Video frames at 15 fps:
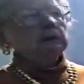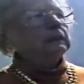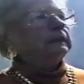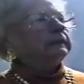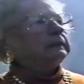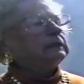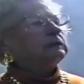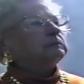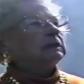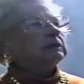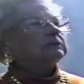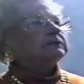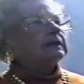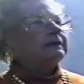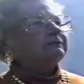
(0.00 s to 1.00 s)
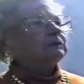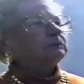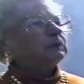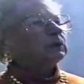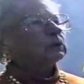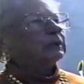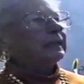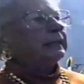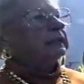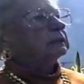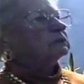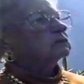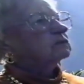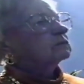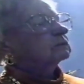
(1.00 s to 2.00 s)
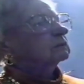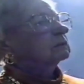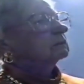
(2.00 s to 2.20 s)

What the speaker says: And he'd been saving beer cans,